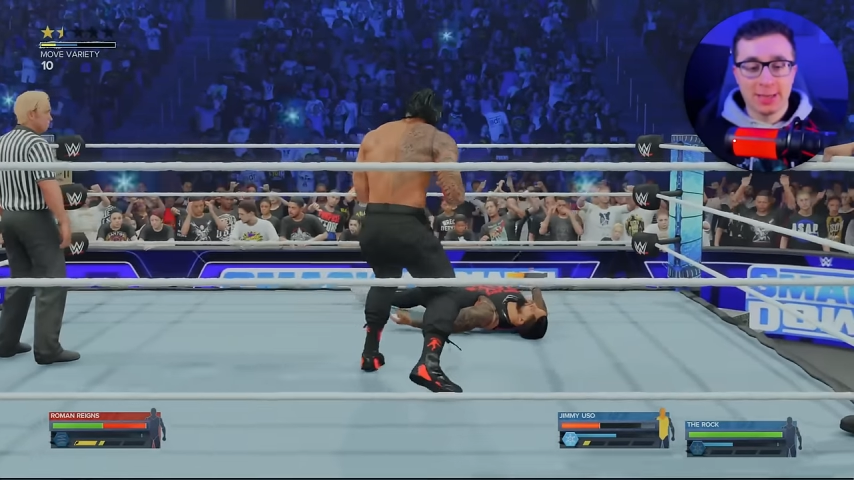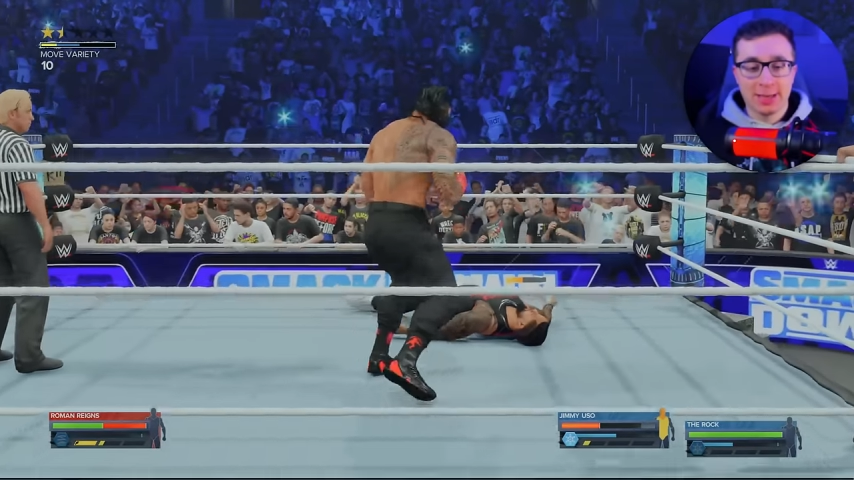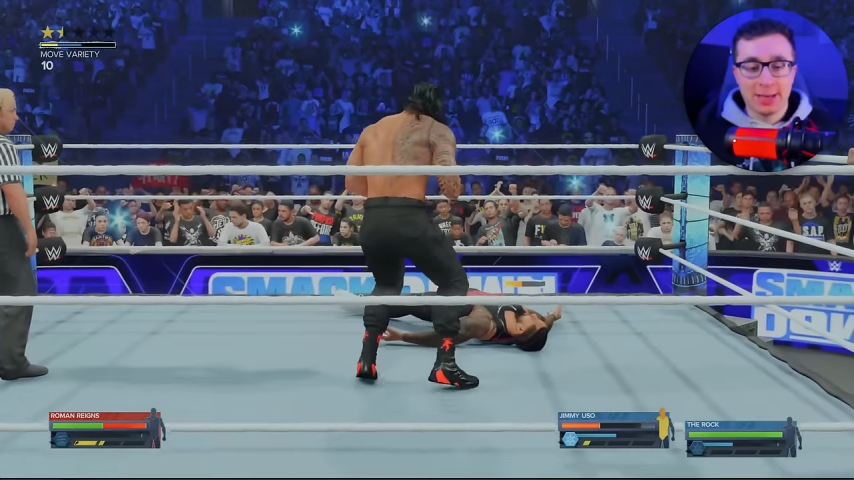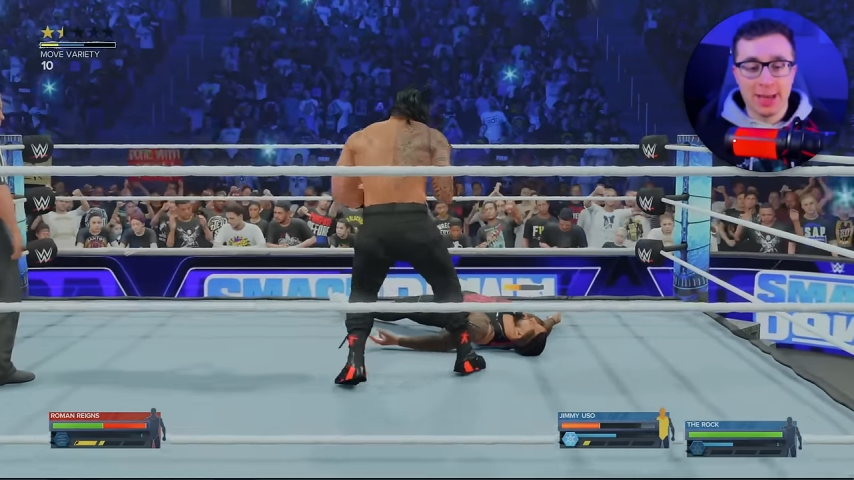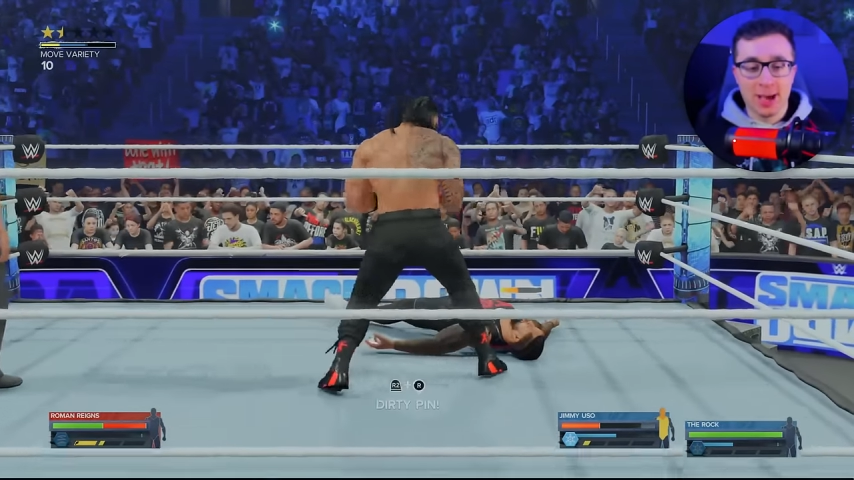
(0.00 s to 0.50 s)

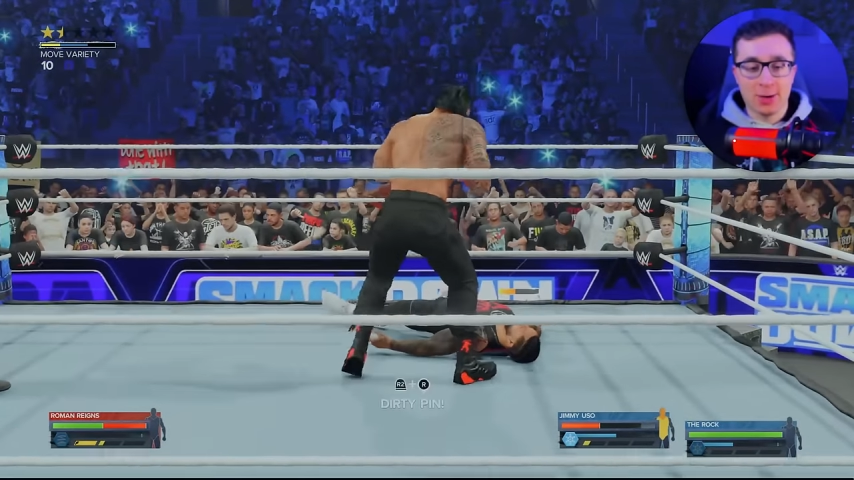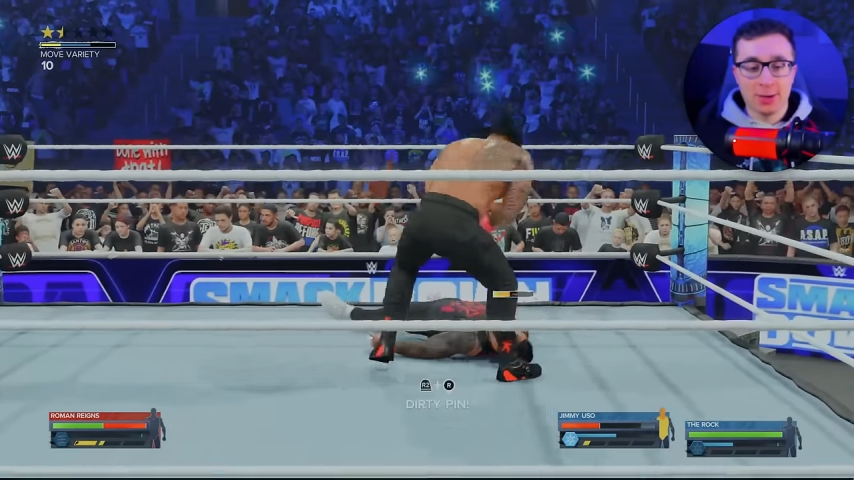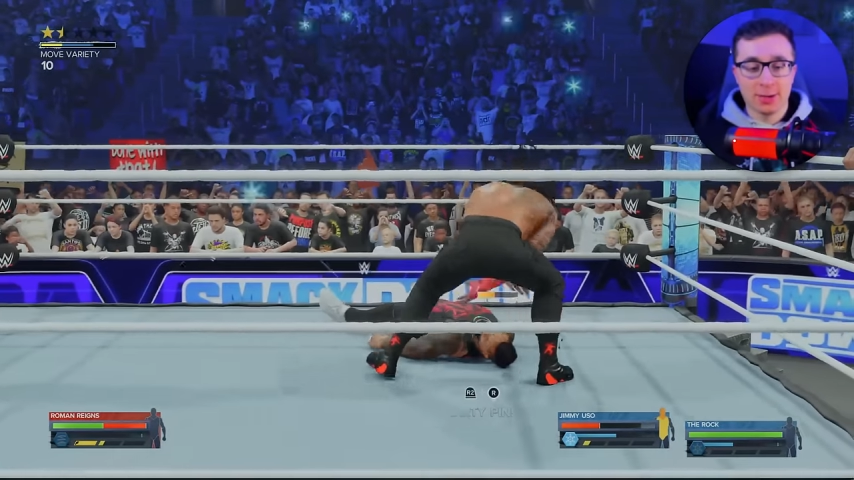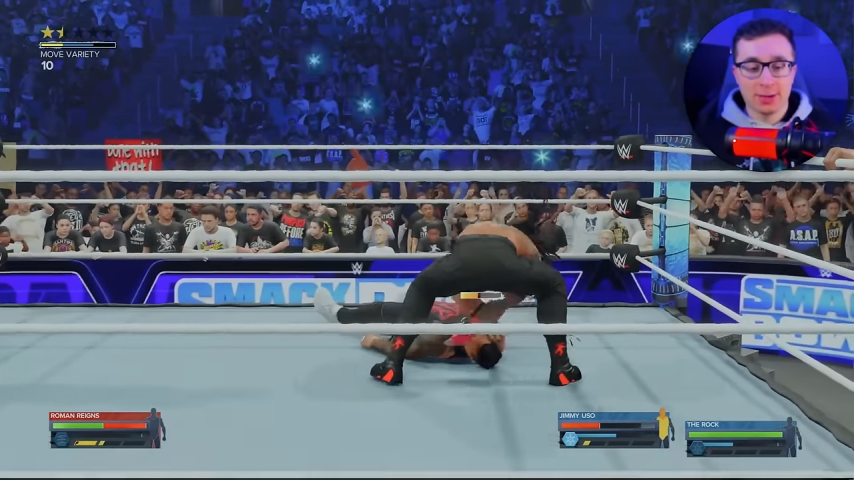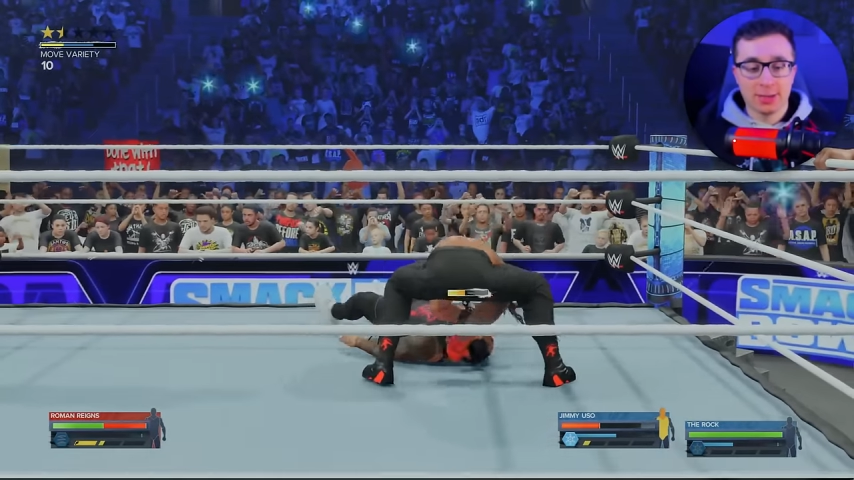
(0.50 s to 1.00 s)
And now,
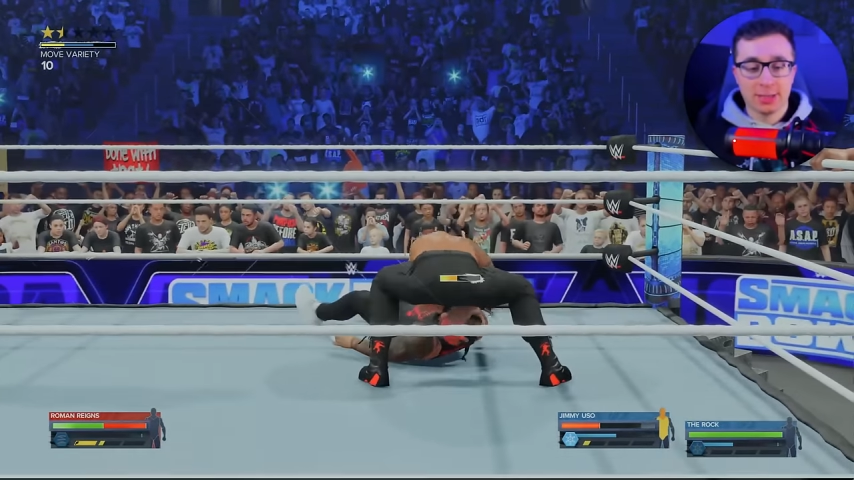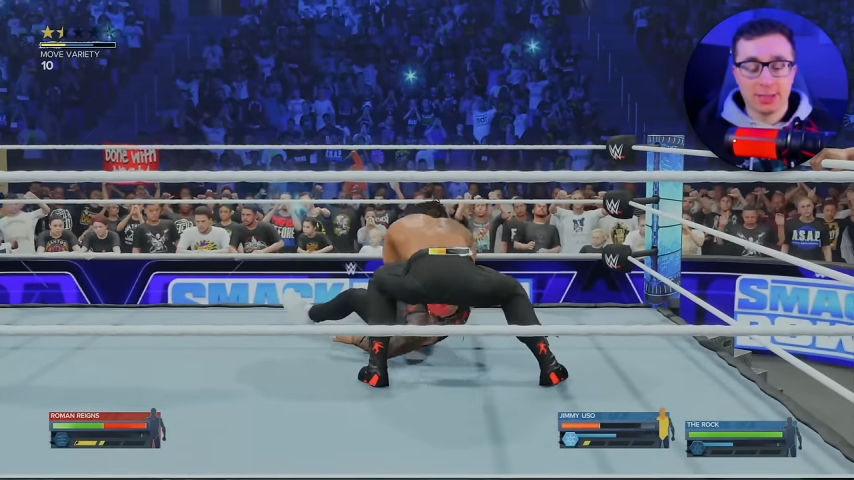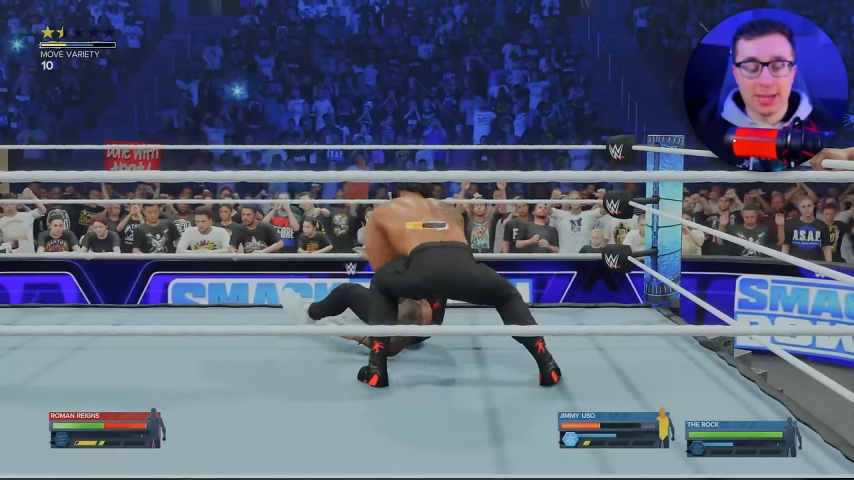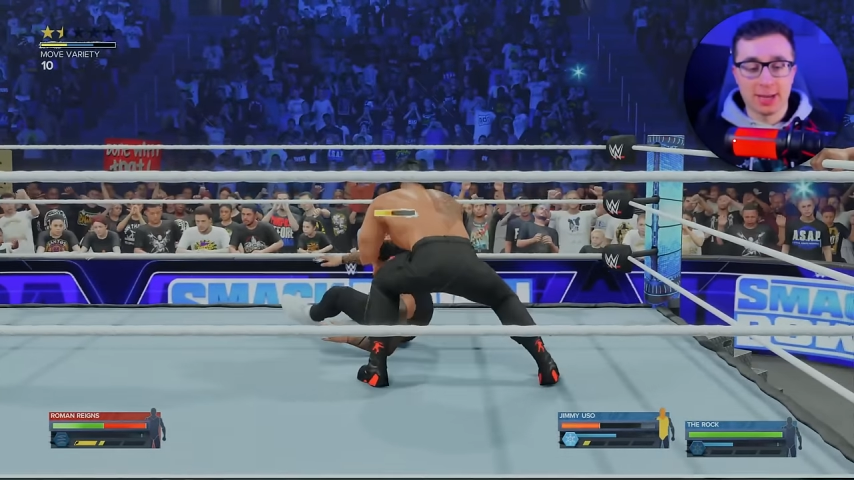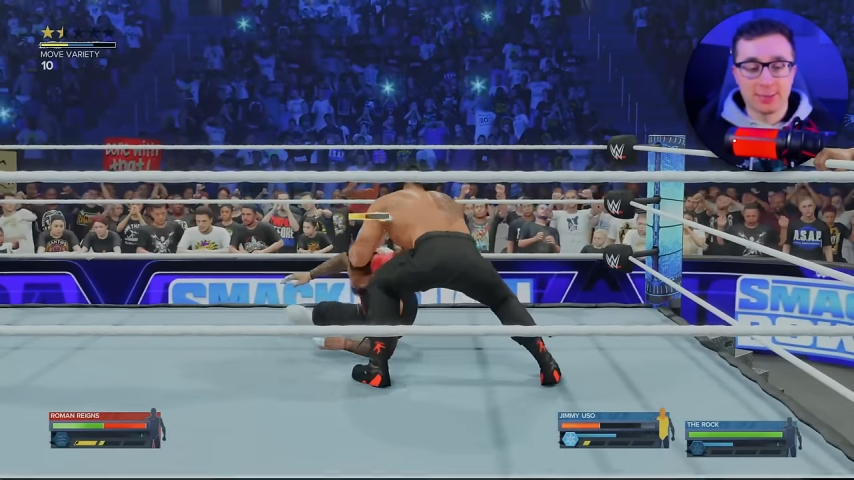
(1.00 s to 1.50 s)

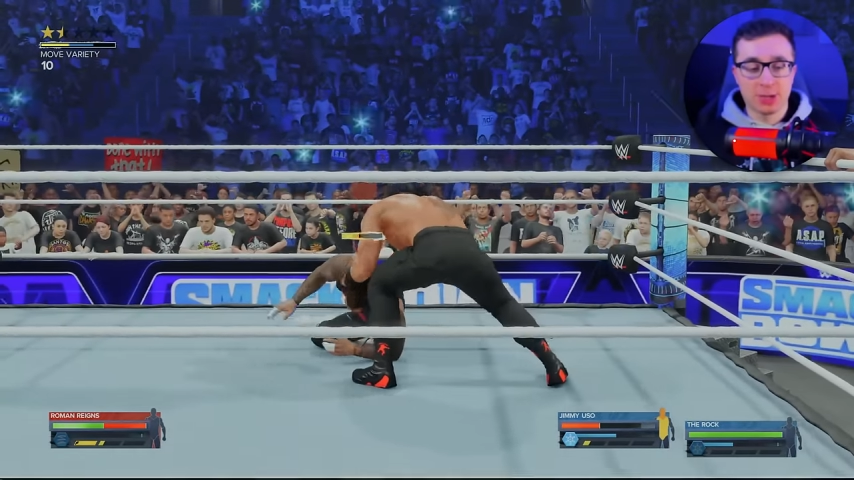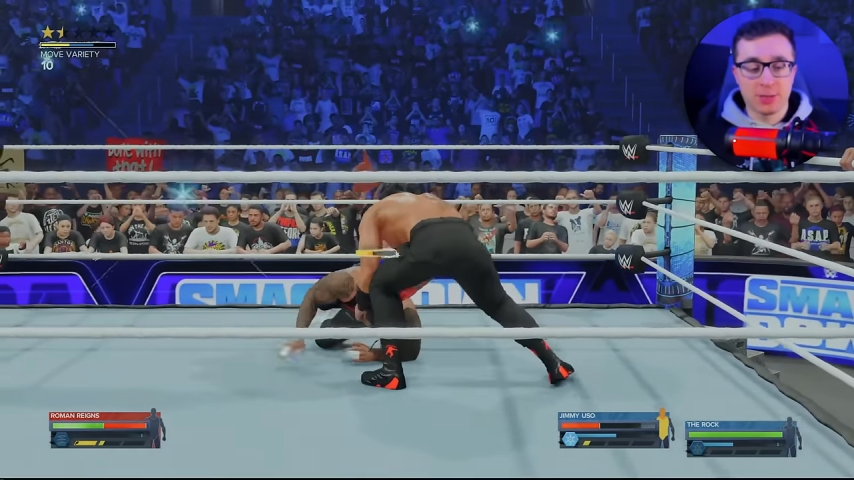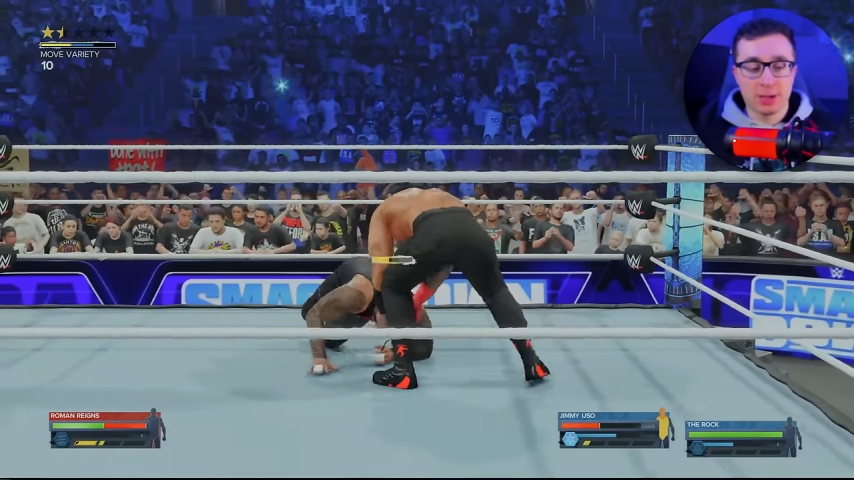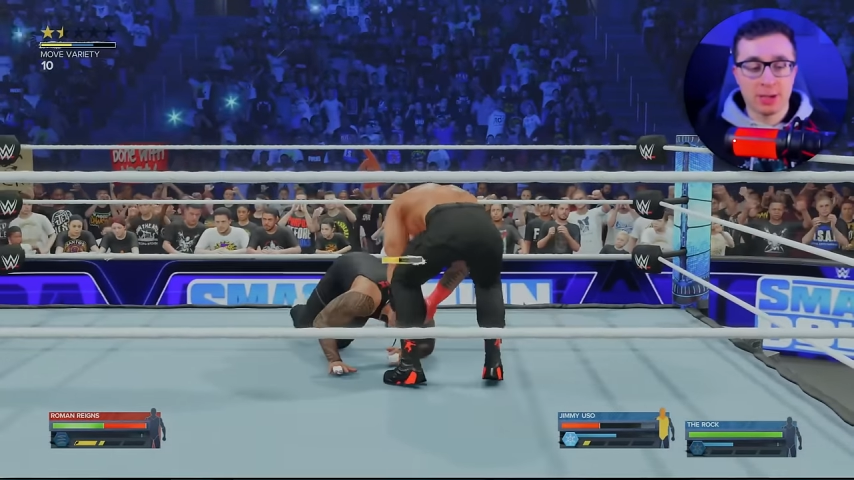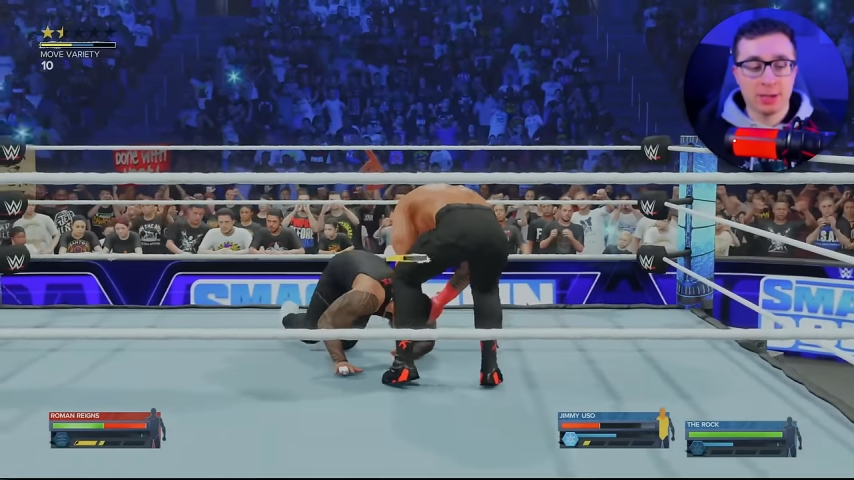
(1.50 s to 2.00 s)
get up, Jimmy.